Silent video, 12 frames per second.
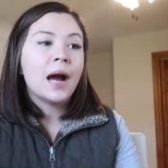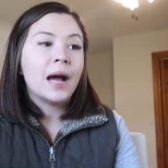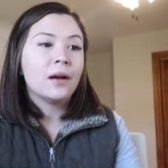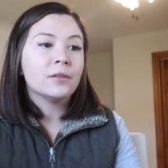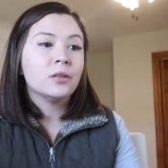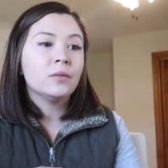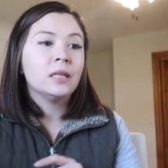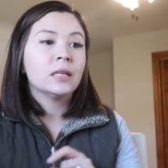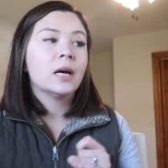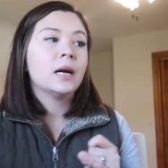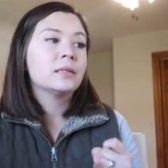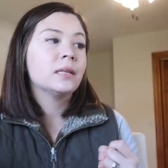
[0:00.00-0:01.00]
I also need to
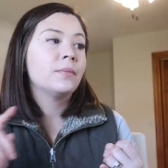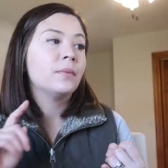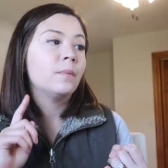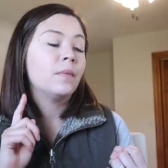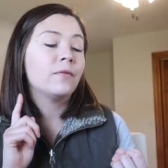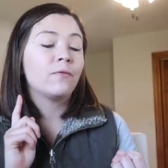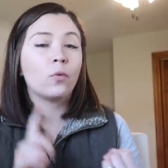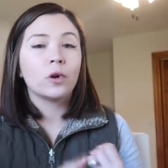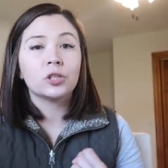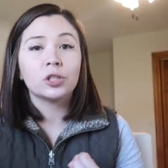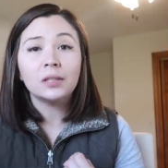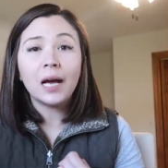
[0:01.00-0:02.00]
cut some for
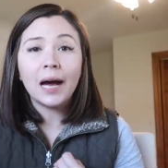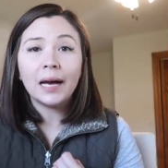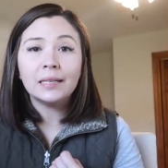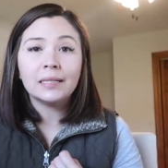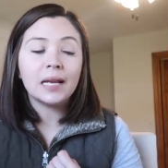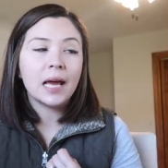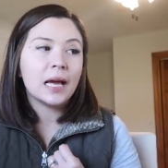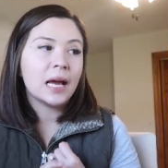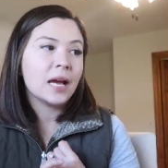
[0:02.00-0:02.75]
July today.